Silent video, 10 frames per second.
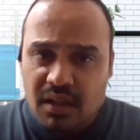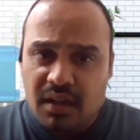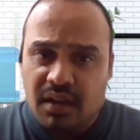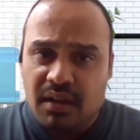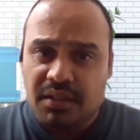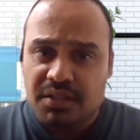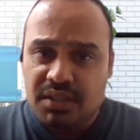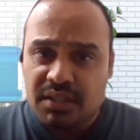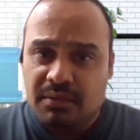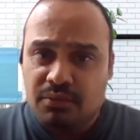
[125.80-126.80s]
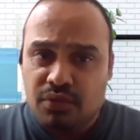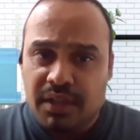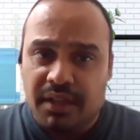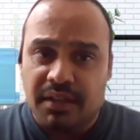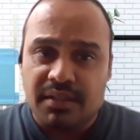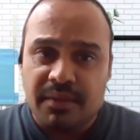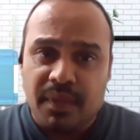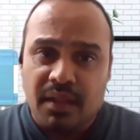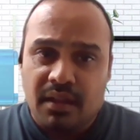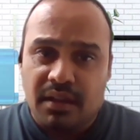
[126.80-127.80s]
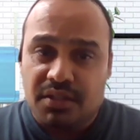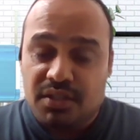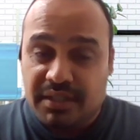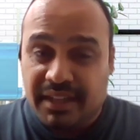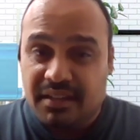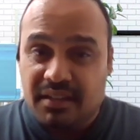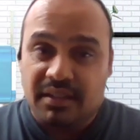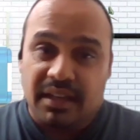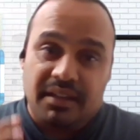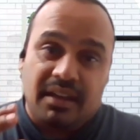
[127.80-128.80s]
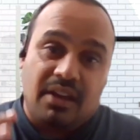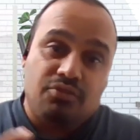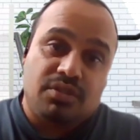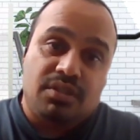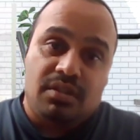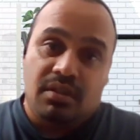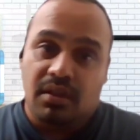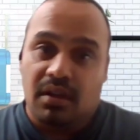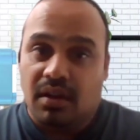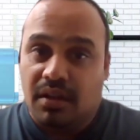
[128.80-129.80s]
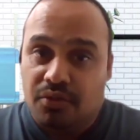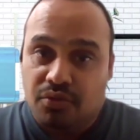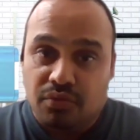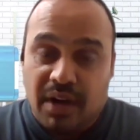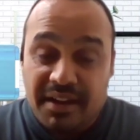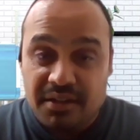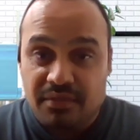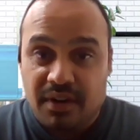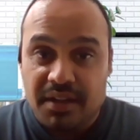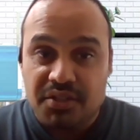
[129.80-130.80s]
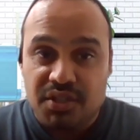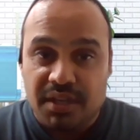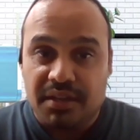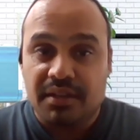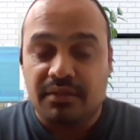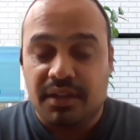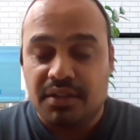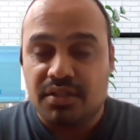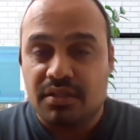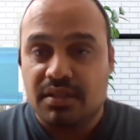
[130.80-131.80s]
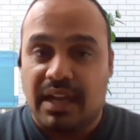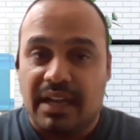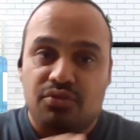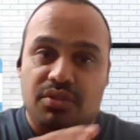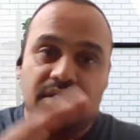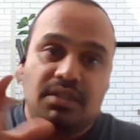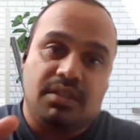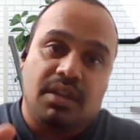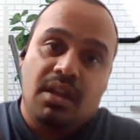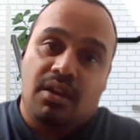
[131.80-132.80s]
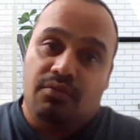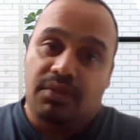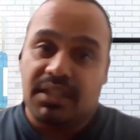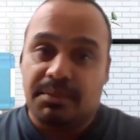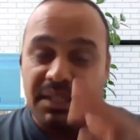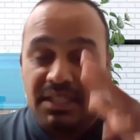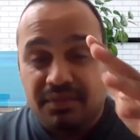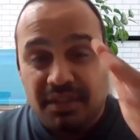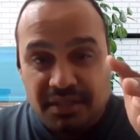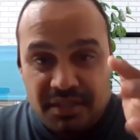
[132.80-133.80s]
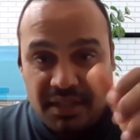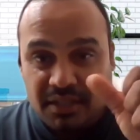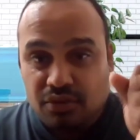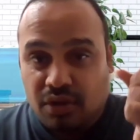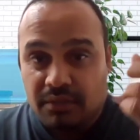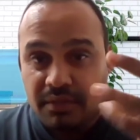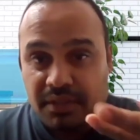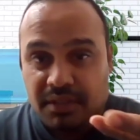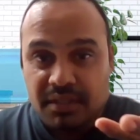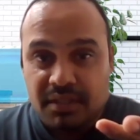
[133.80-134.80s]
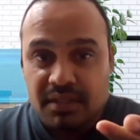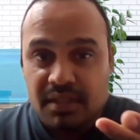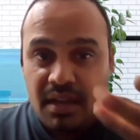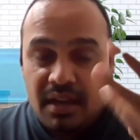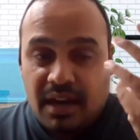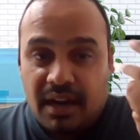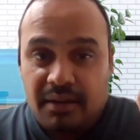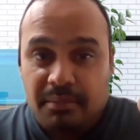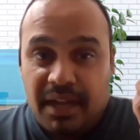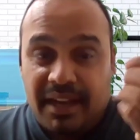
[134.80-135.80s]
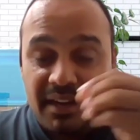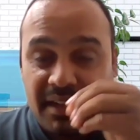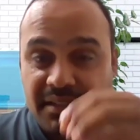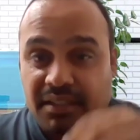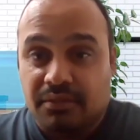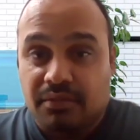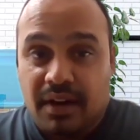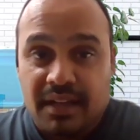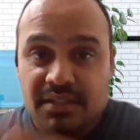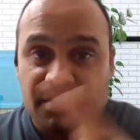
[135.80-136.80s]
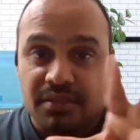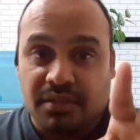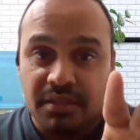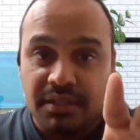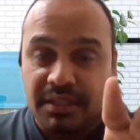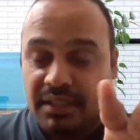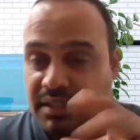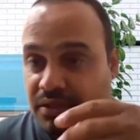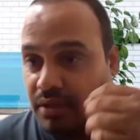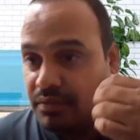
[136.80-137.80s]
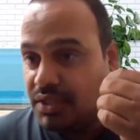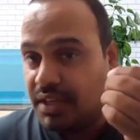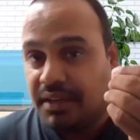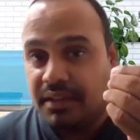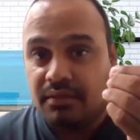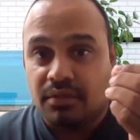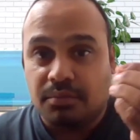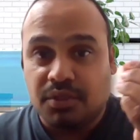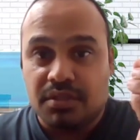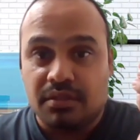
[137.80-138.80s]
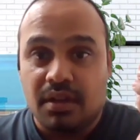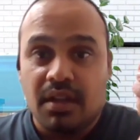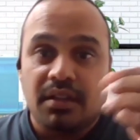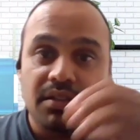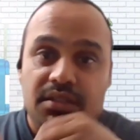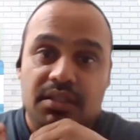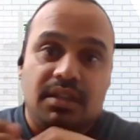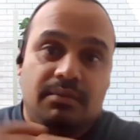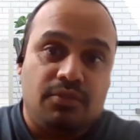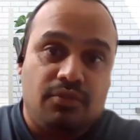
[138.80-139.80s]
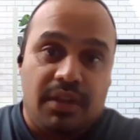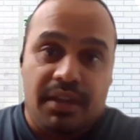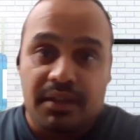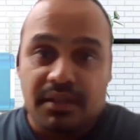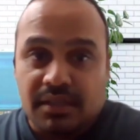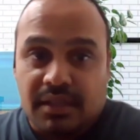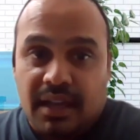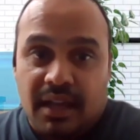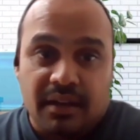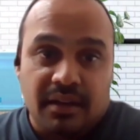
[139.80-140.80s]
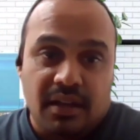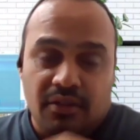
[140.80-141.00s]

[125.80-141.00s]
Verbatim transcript: Uh, the GWAS, it's a technique that allows uh, you to identify genetic variations associated with the specific traits or even the disease. And by analyzing the vast uh, data set of genetic information, GWAS can